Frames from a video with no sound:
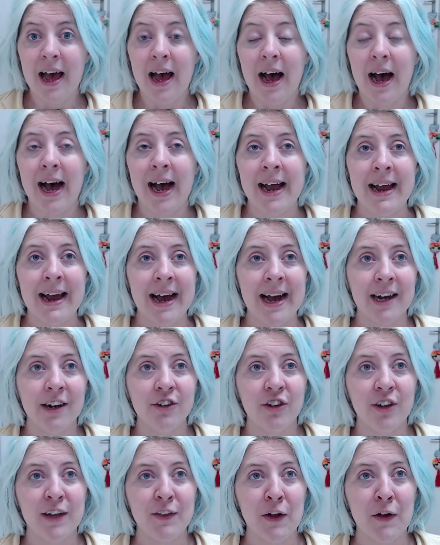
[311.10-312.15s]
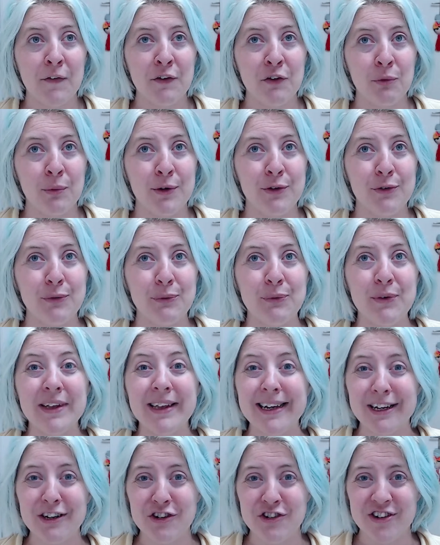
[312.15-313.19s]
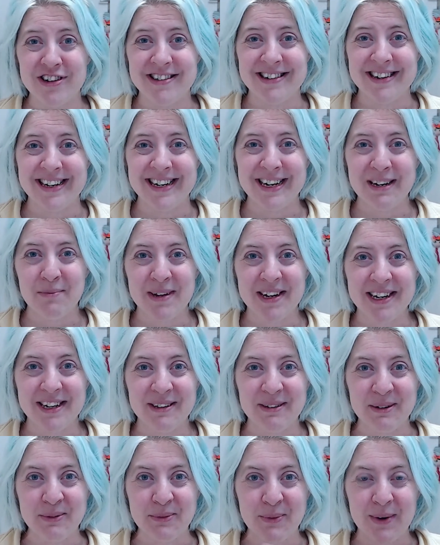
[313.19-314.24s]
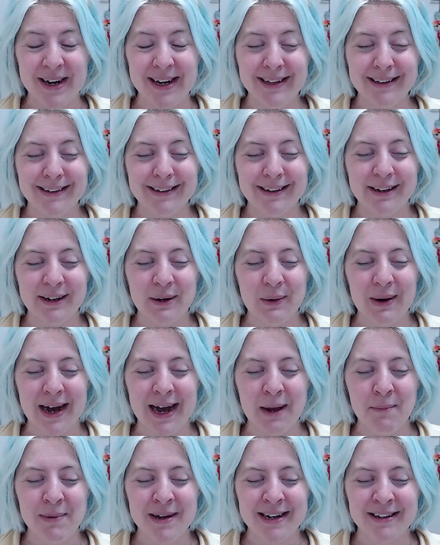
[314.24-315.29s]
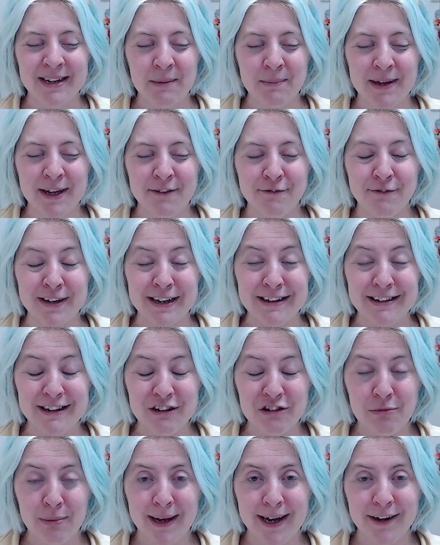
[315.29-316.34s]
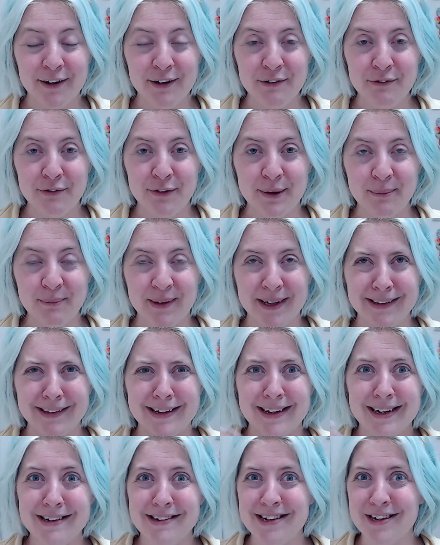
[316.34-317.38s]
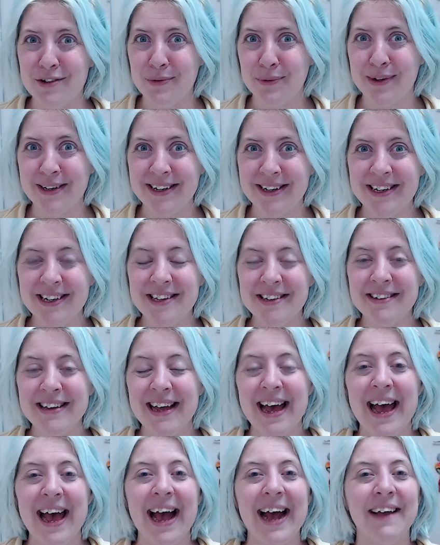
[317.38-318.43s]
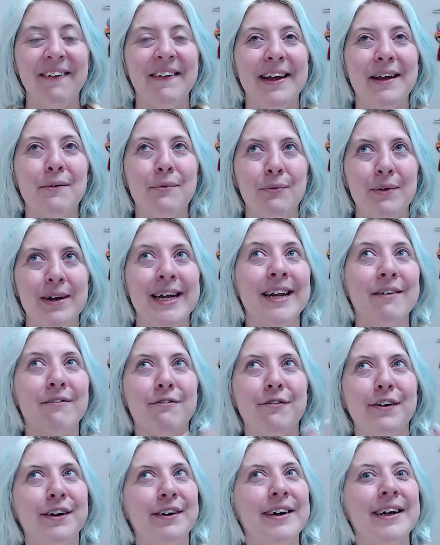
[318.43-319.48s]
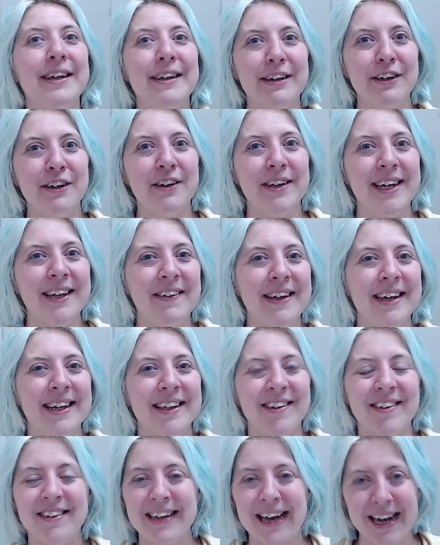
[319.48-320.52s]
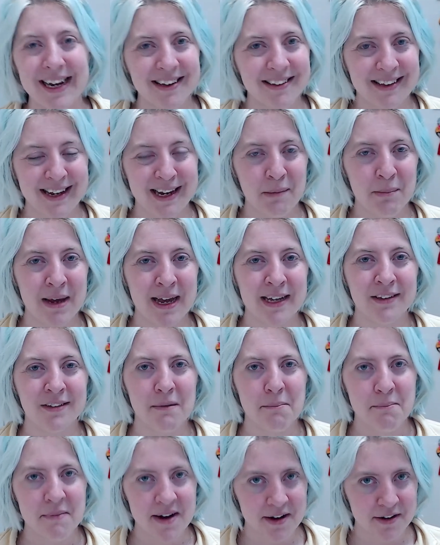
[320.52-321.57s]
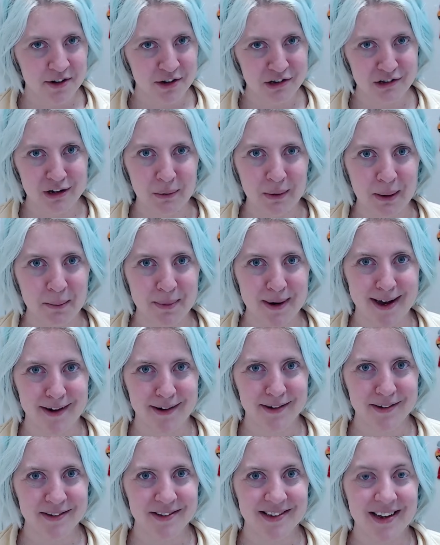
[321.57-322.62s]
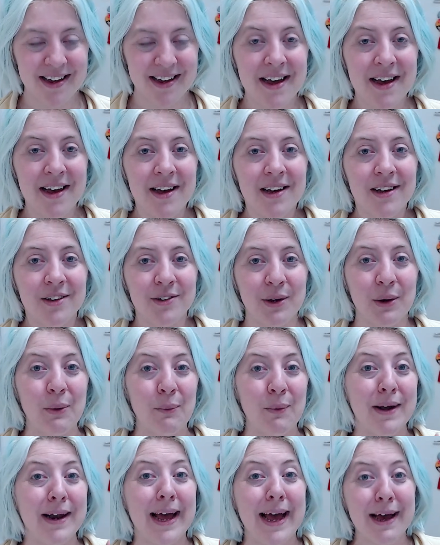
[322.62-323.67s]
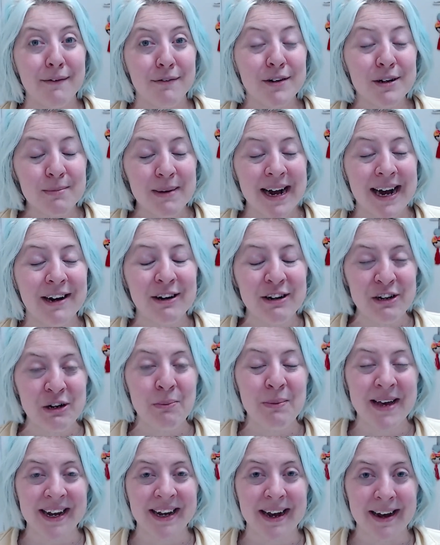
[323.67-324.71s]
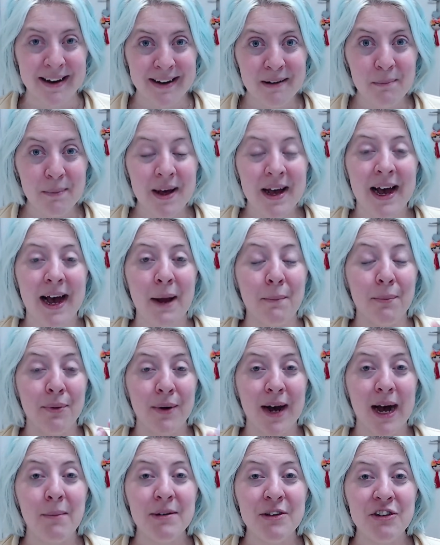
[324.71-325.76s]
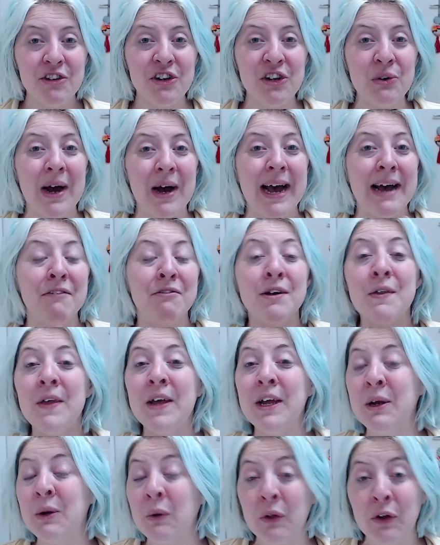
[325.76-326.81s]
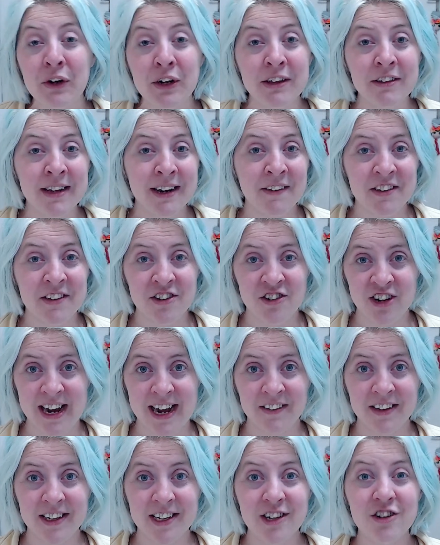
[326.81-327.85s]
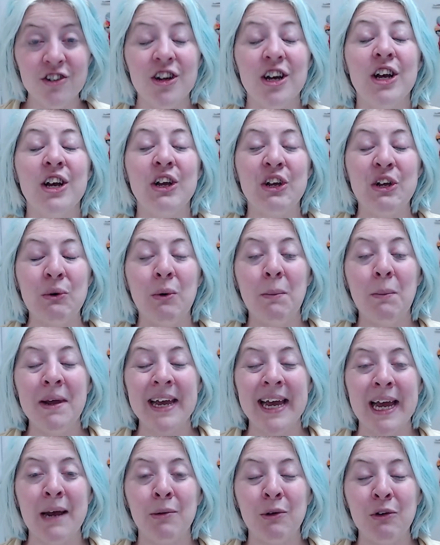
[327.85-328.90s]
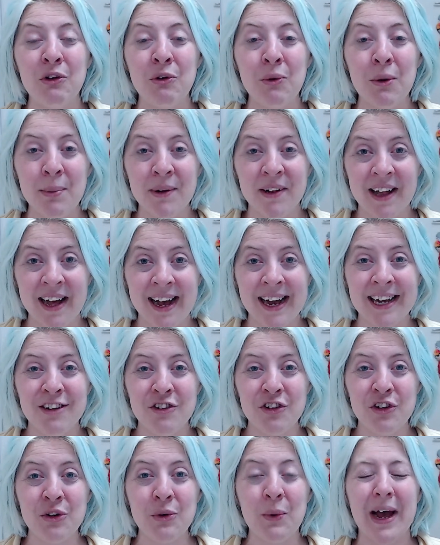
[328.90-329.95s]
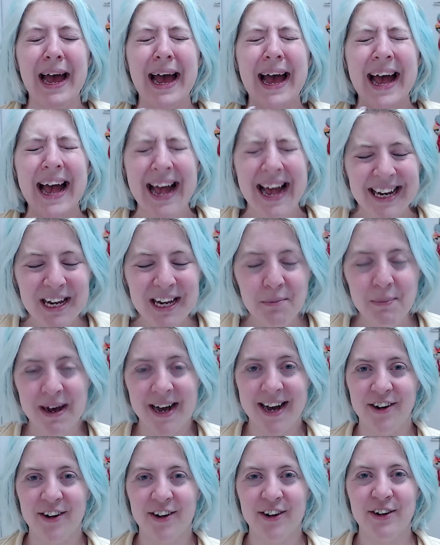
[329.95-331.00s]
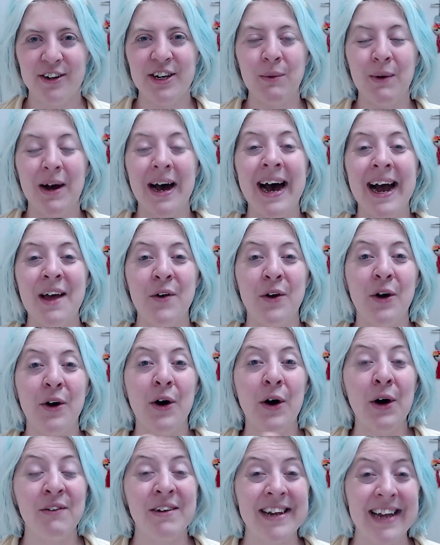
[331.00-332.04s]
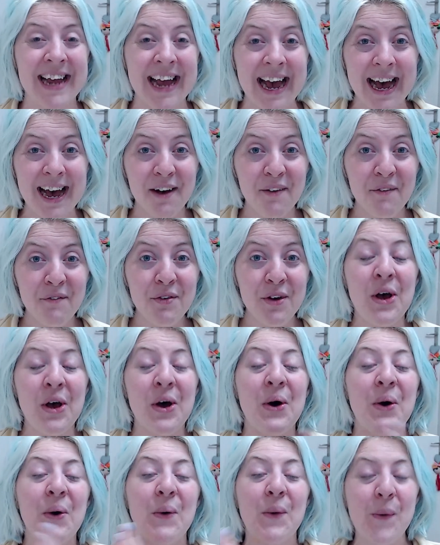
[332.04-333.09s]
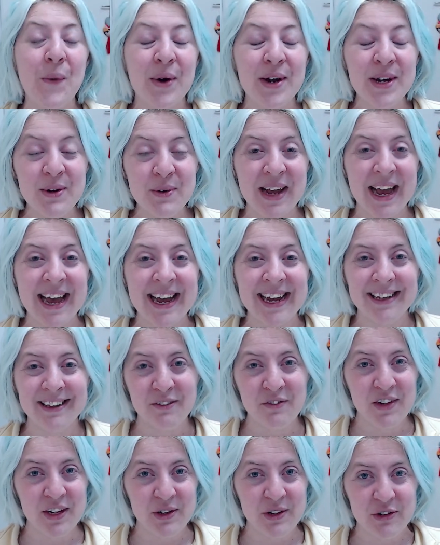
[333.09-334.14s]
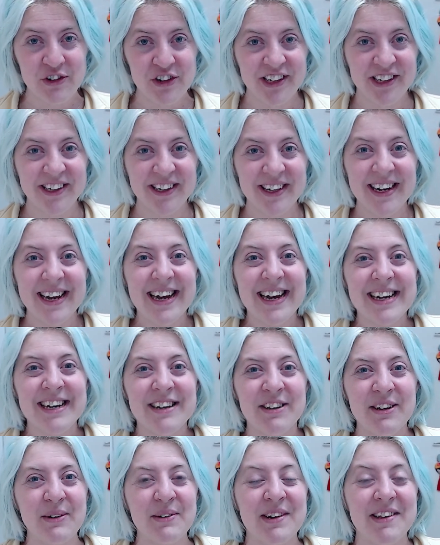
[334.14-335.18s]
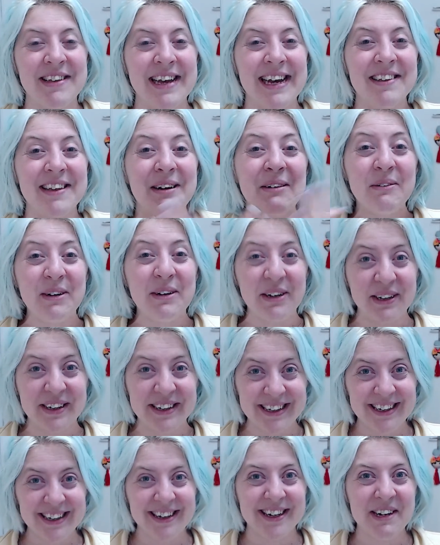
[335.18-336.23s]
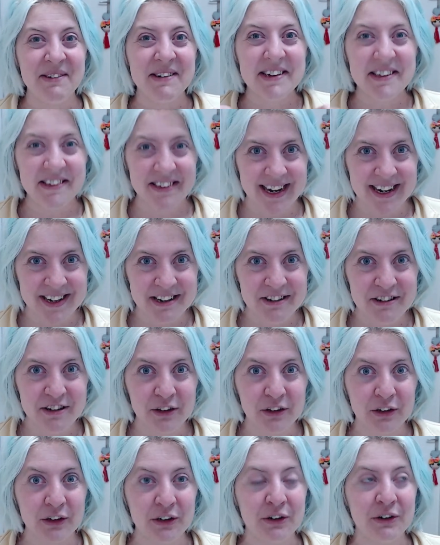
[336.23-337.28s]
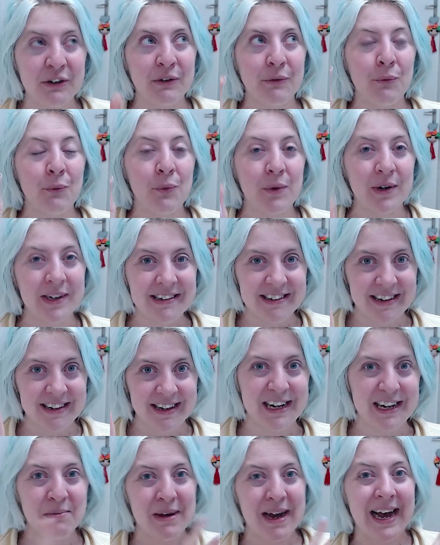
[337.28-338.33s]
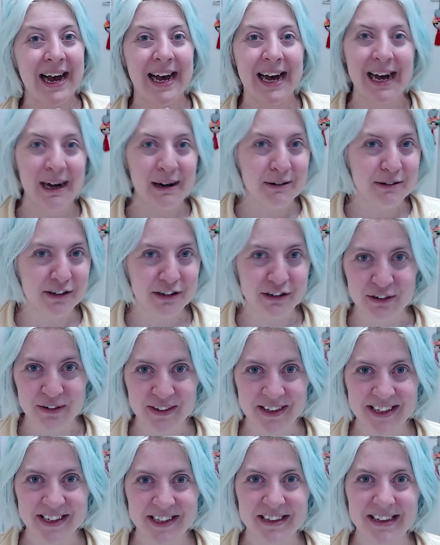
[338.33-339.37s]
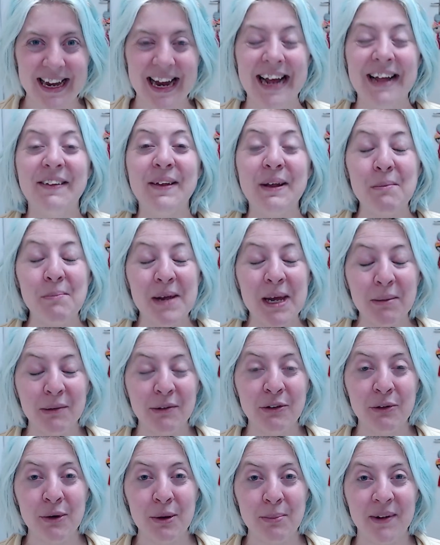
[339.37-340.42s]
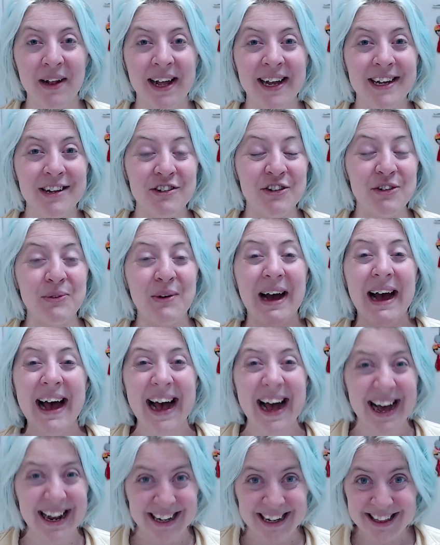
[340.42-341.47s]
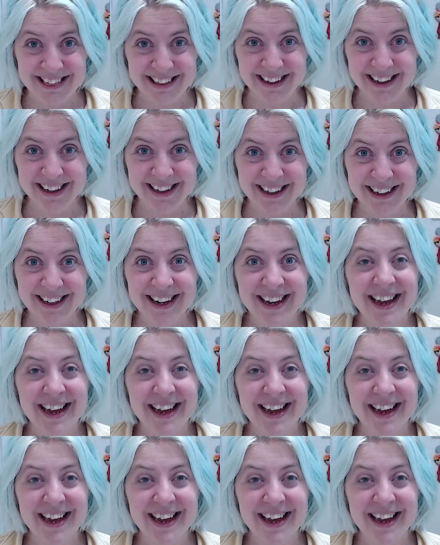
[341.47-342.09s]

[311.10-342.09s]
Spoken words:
I actually thought this was really interesting because a while ago I picked up a vintage pattern from like the 1920s and they read very nearly the exact same as modern sewing patterns. So, whatever pattern you pick up, I promise you, everything you learn inside this challenge, you will be able to apply to any pattern you either already have or you get in the future. So, does that sound good? Are you excited to learn one time how to do this and then be able to apply it to anything?